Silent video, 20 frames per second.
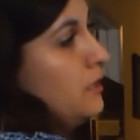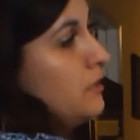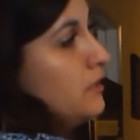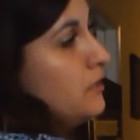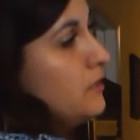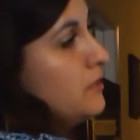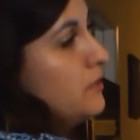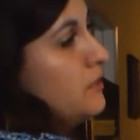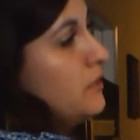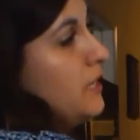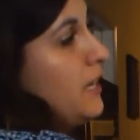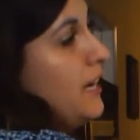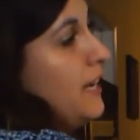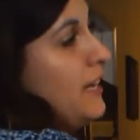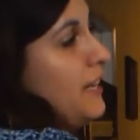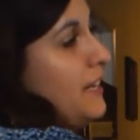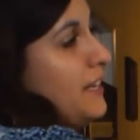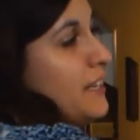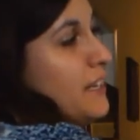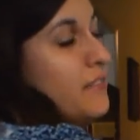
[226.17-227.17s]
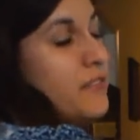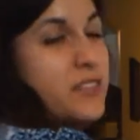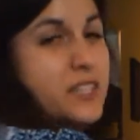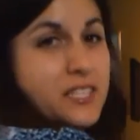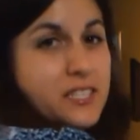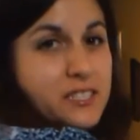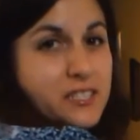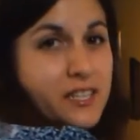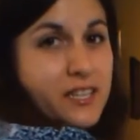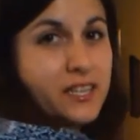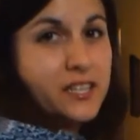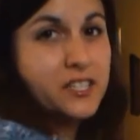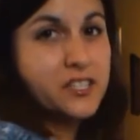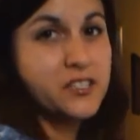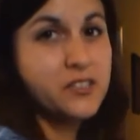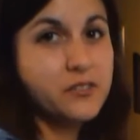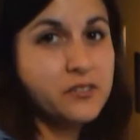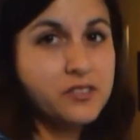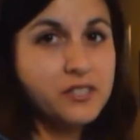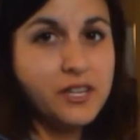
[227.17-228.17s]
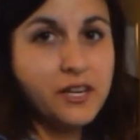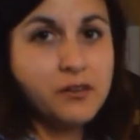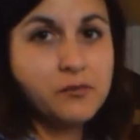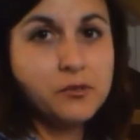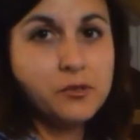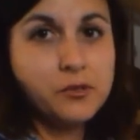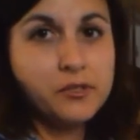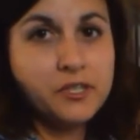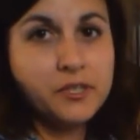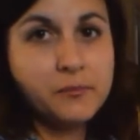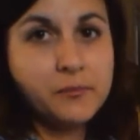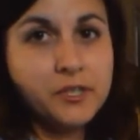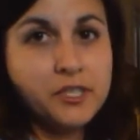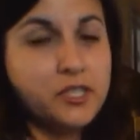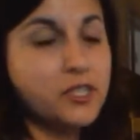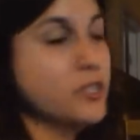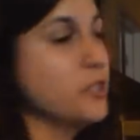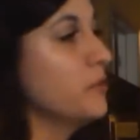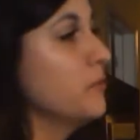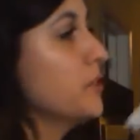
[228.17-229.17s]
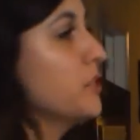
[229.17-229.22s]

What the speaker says: It's not any of these letters, so it's not rule number 2,